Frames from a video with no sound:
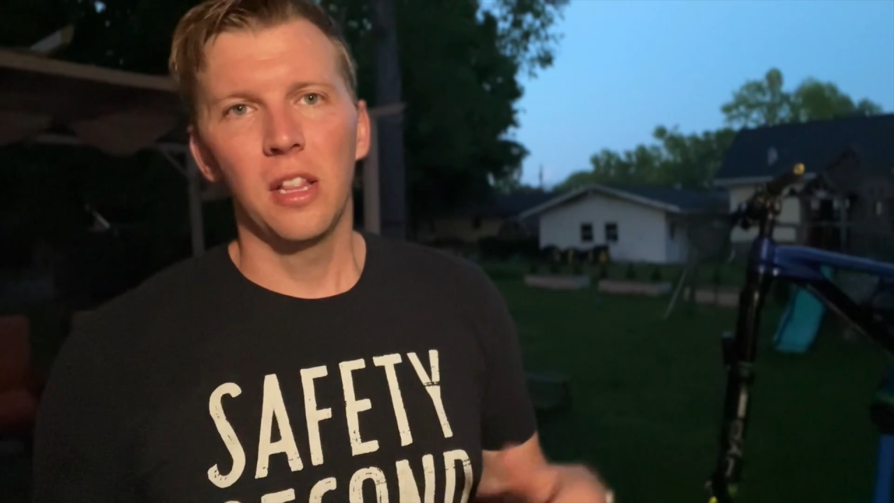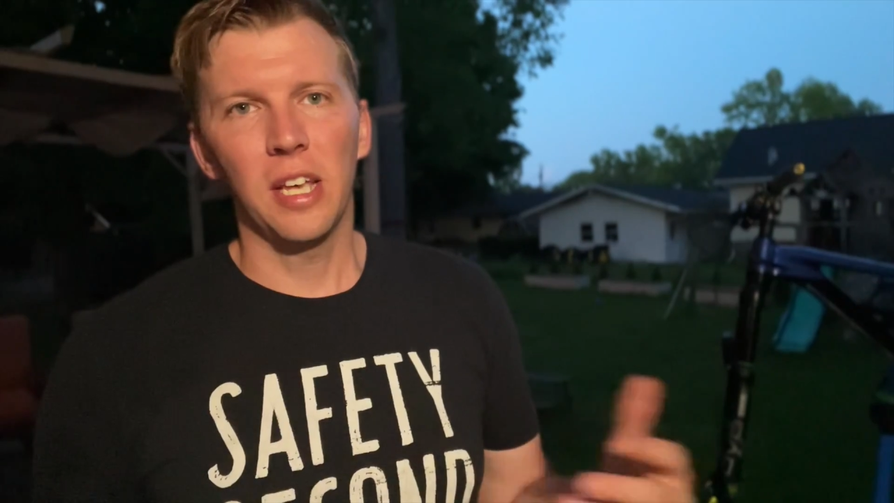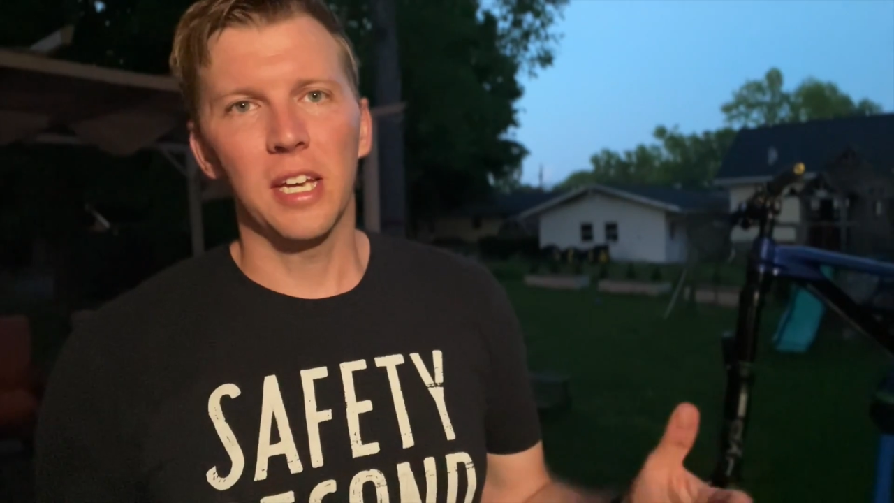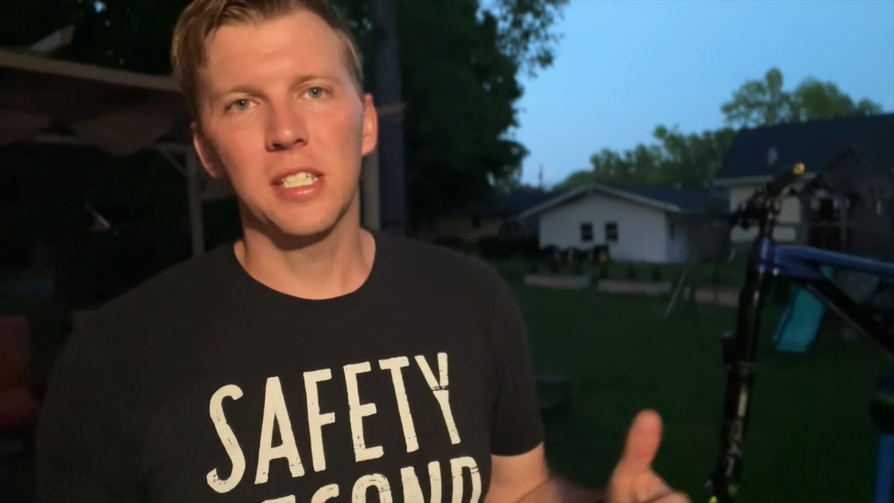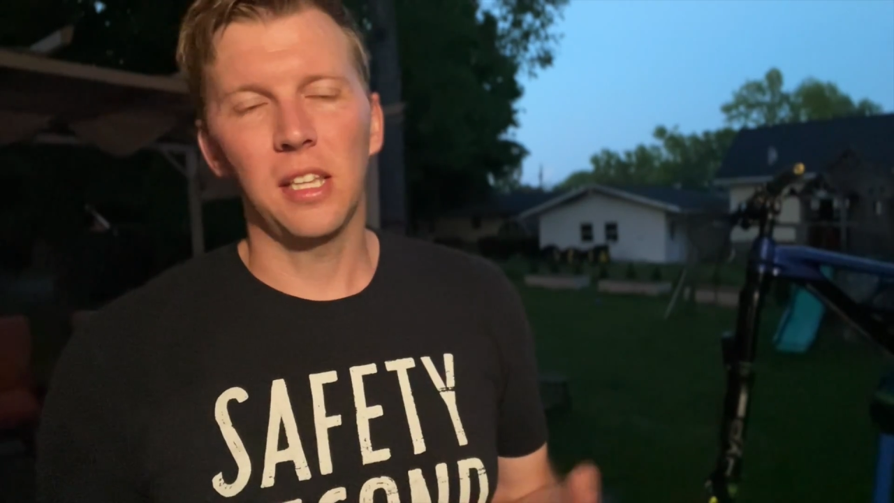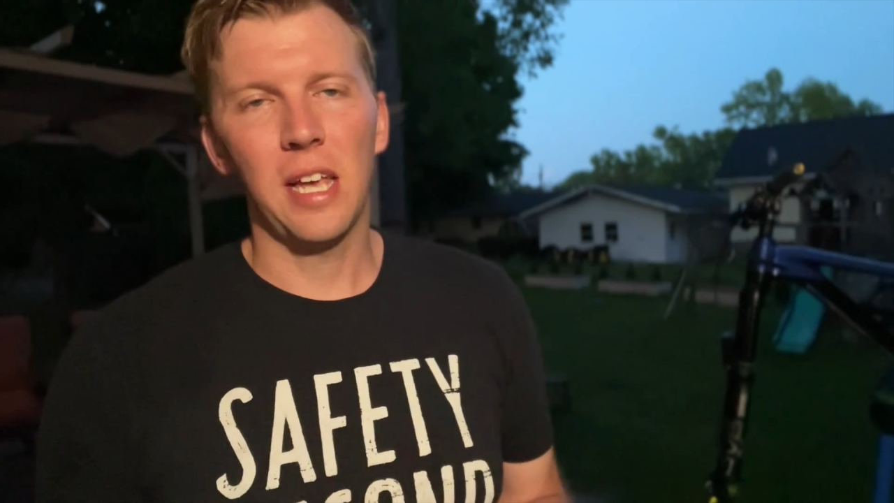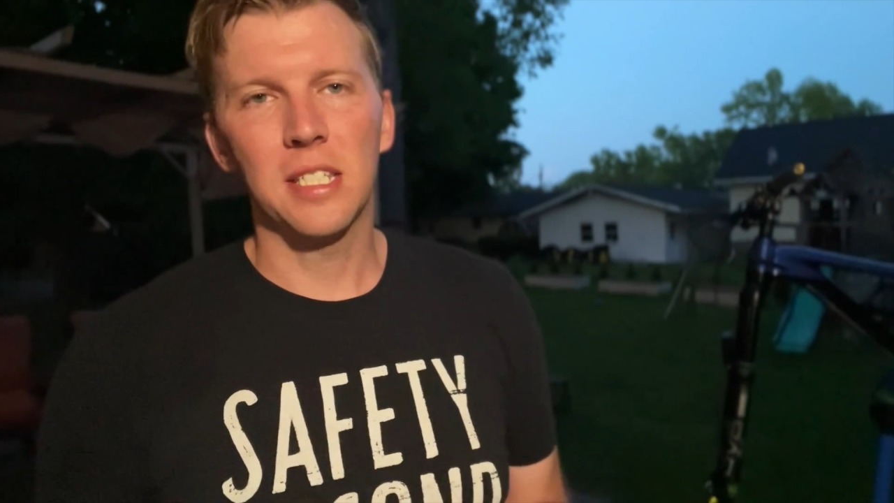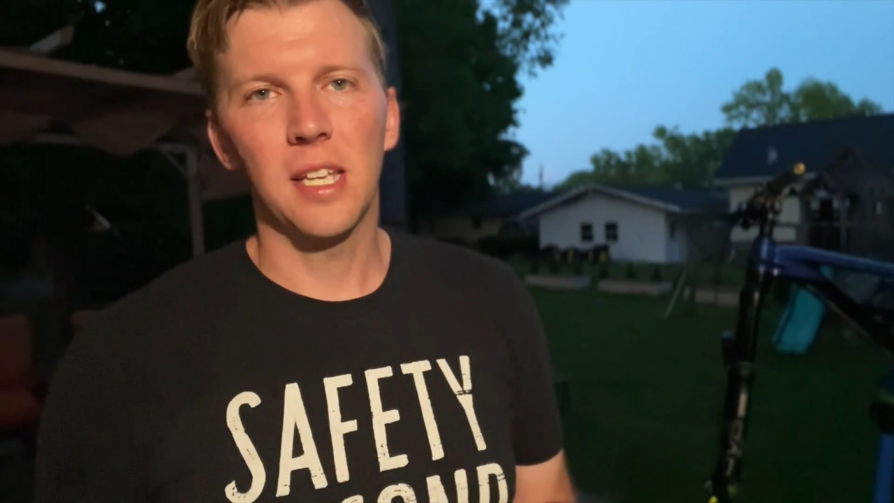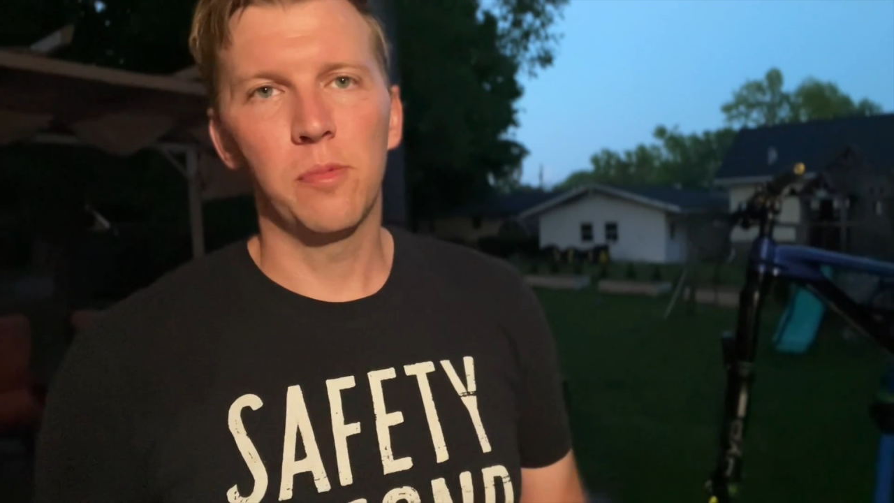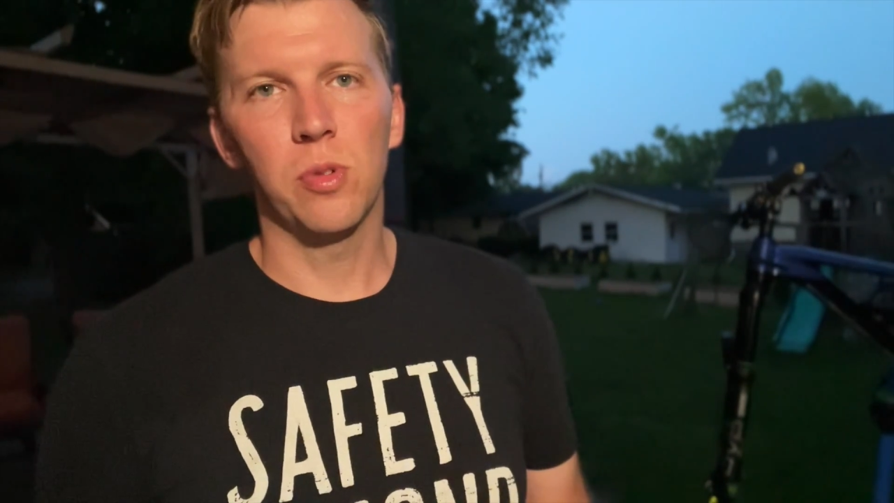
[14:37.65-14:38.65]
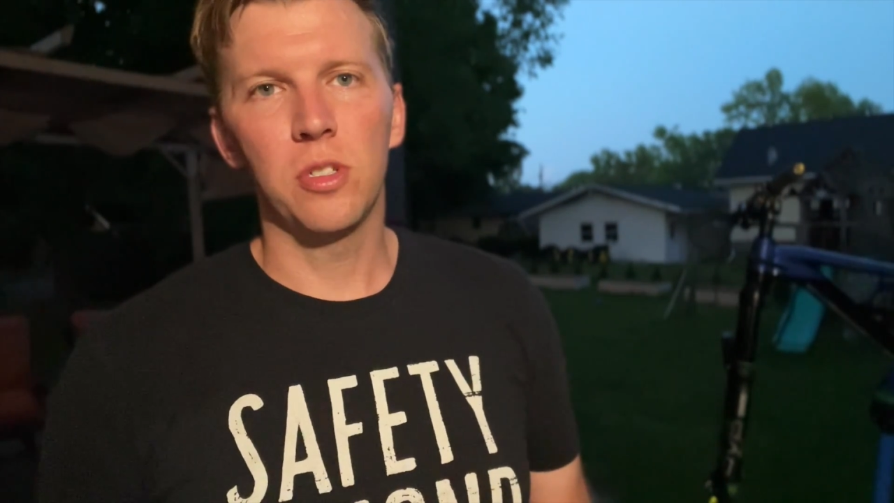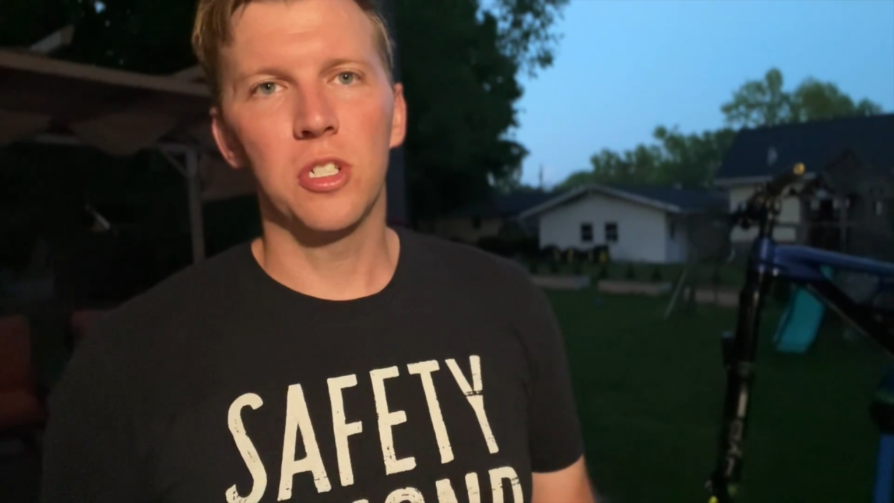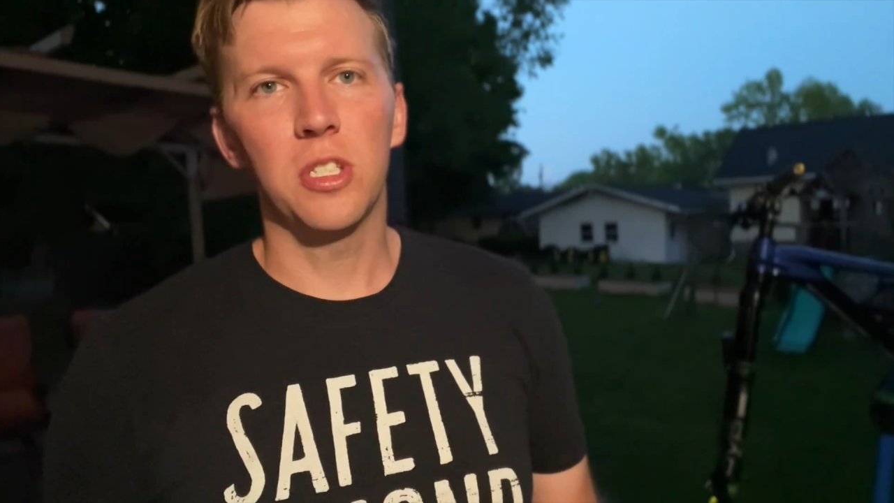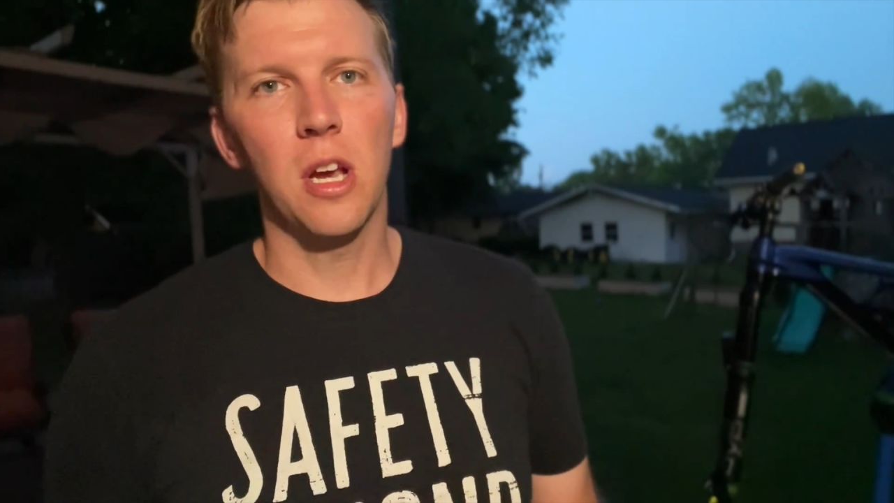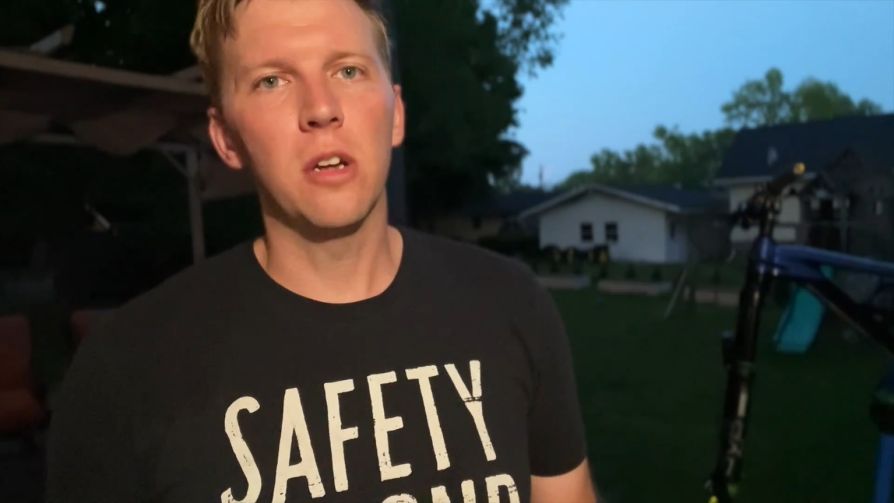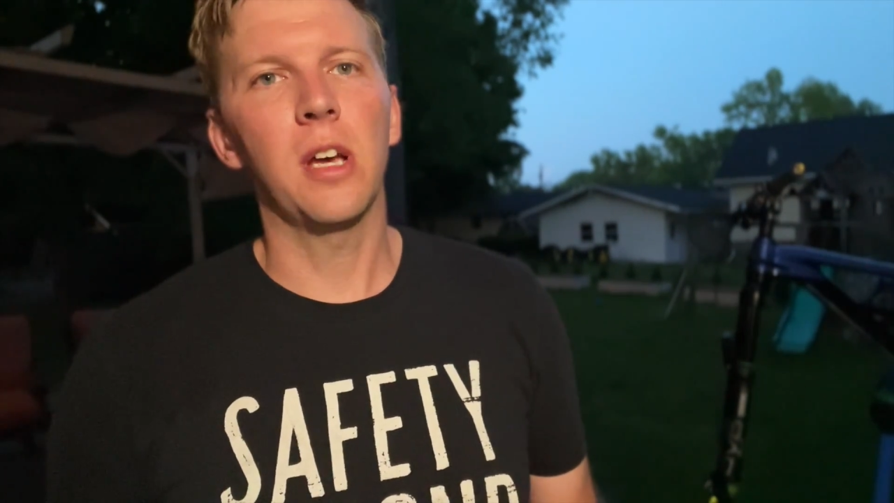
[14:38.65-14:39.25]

Like I said, the last steps were just there,